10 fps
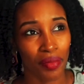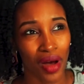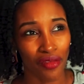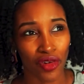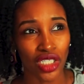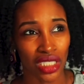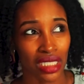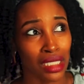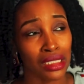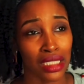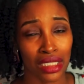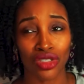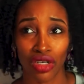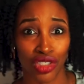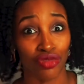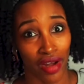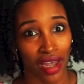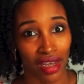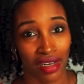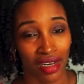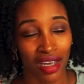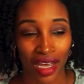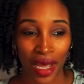Unfortunately, it did start to rain,